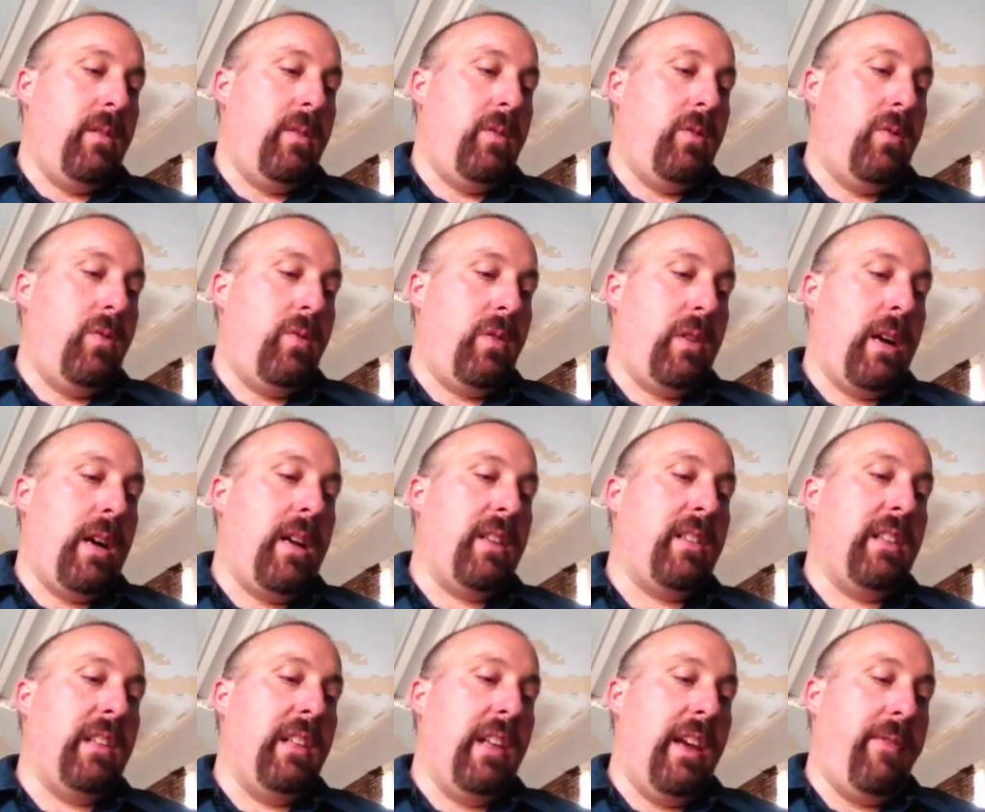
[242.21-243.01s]
to
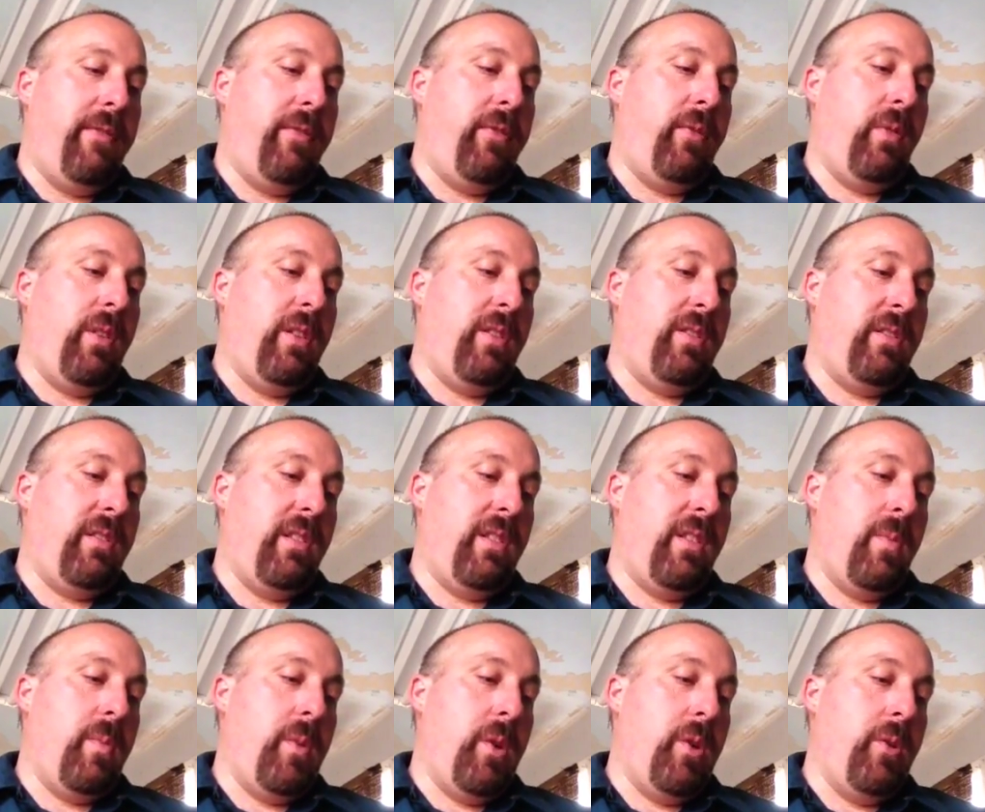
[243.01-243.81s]
cause left thrust
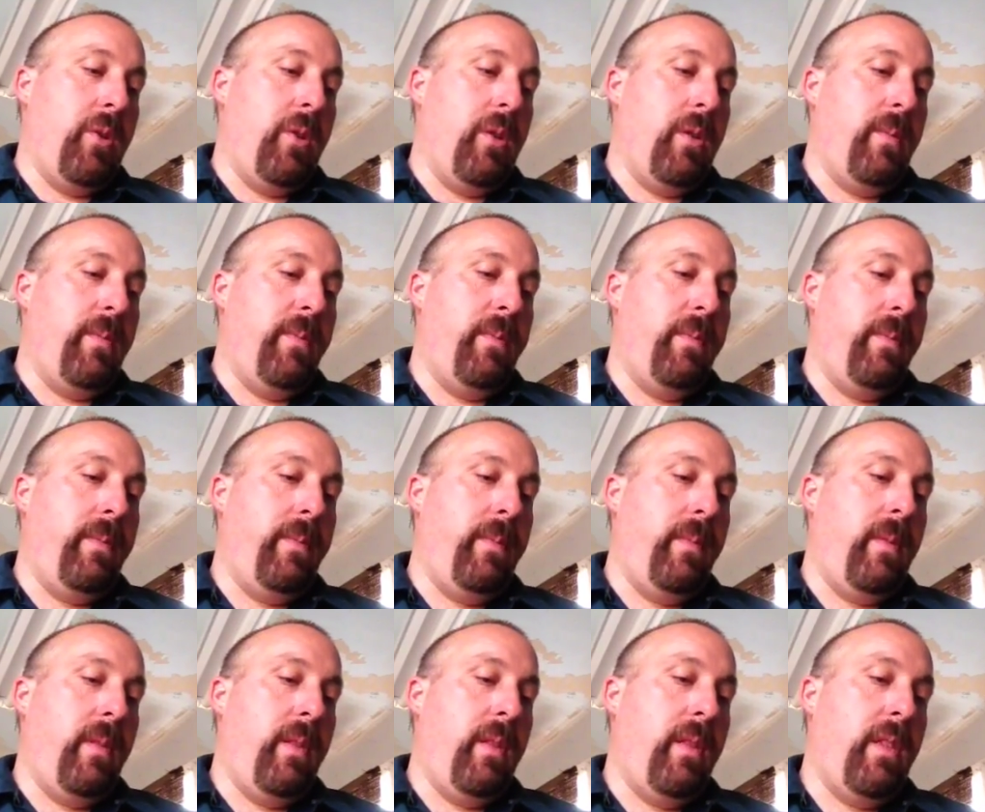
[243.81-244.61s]
on the motor.
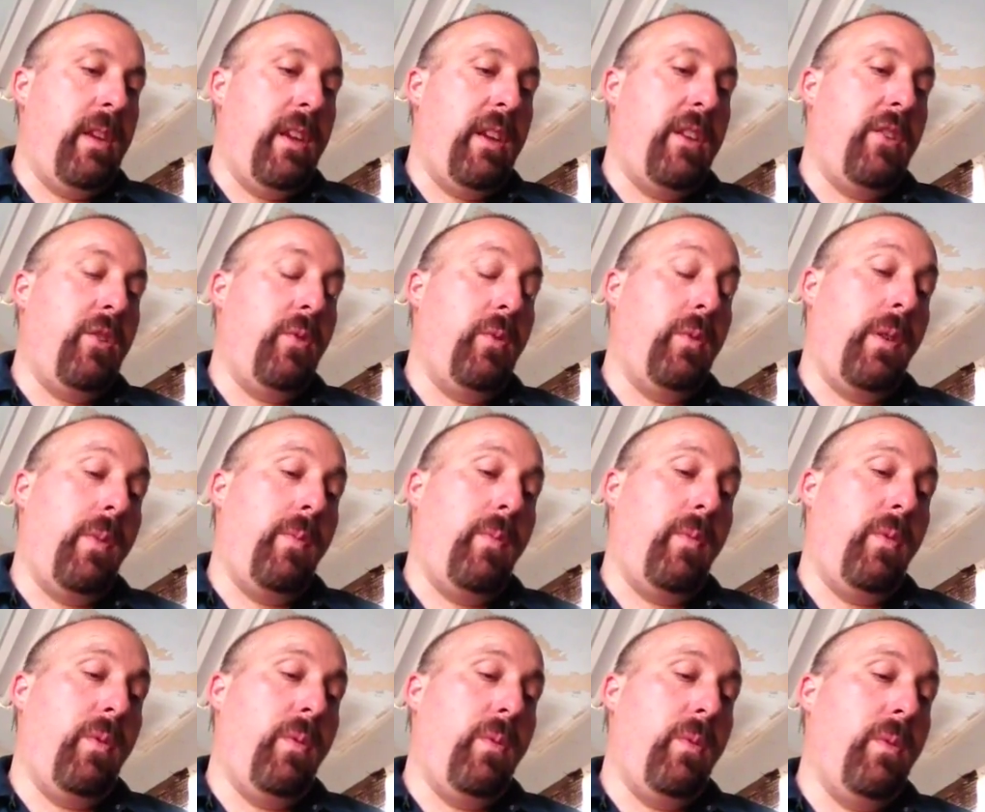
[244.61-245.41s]
Then you'll
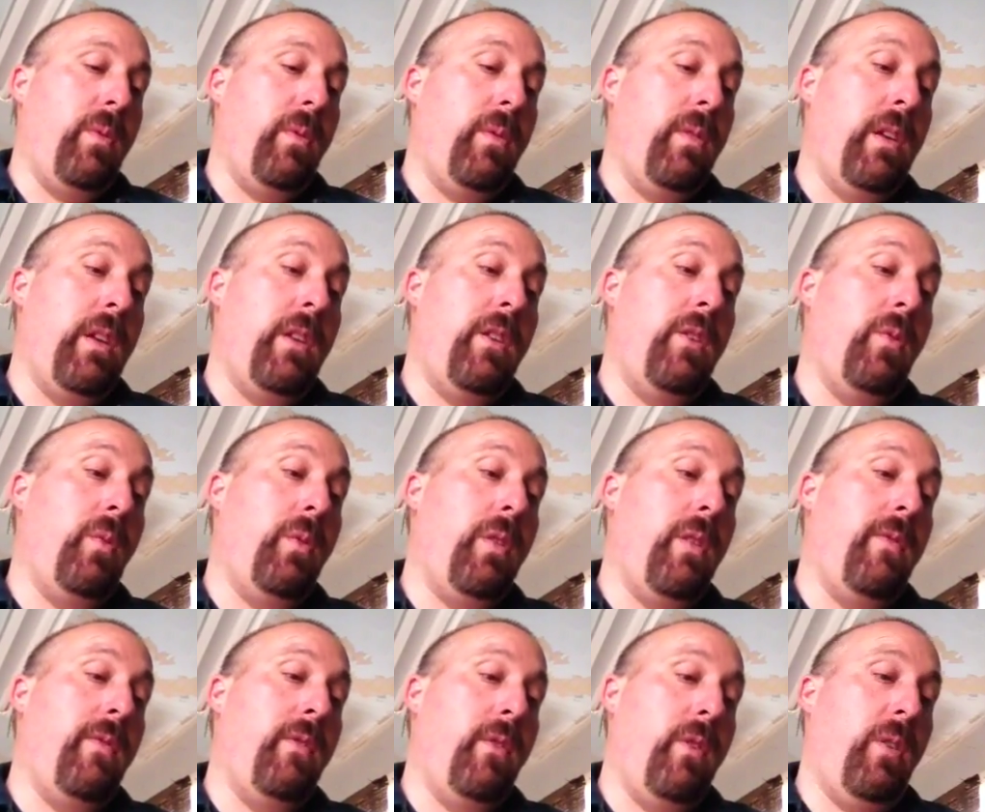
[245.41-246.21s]

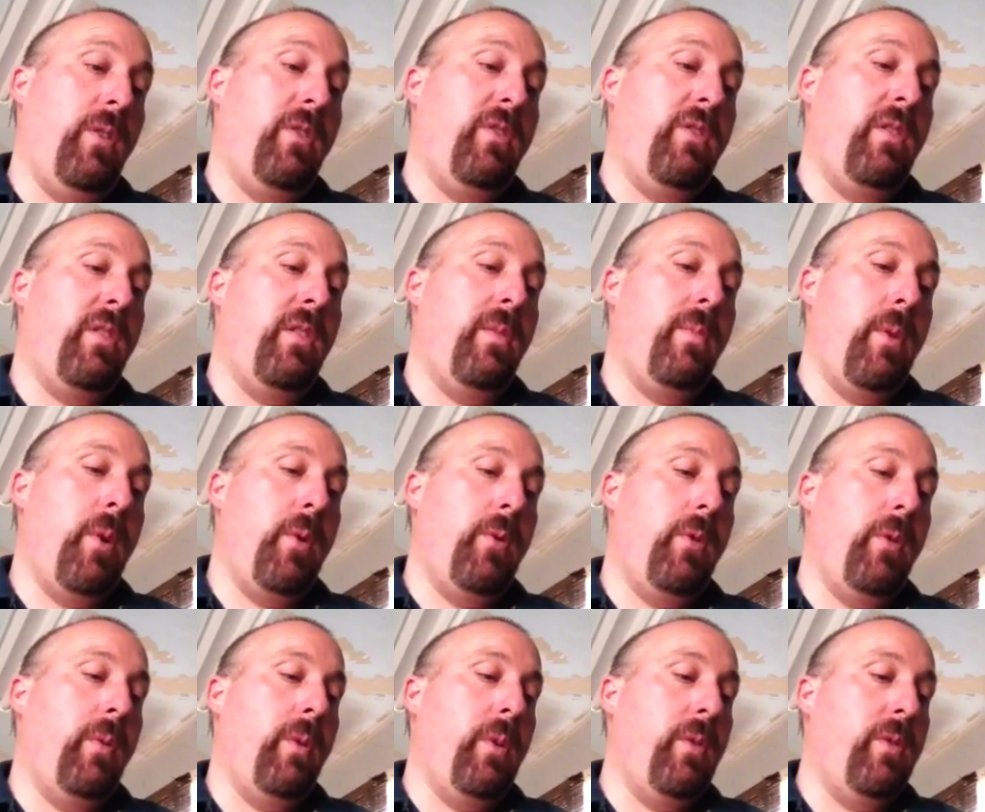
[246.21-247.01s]
reverse the
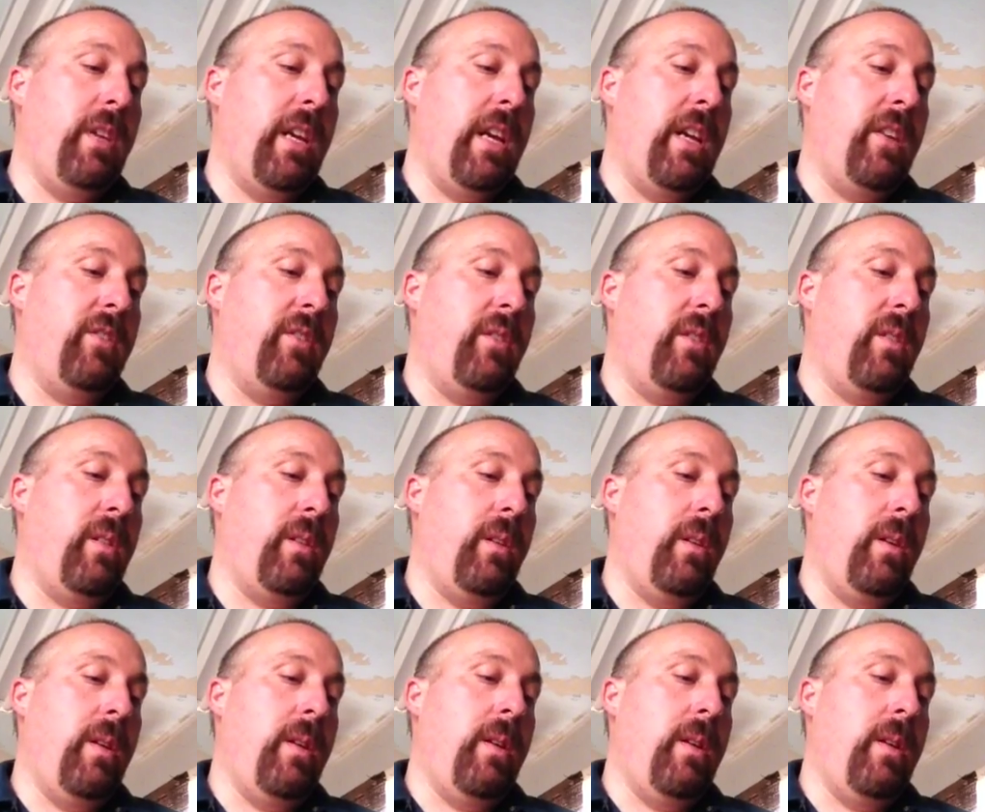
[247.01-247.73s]
motor rotation,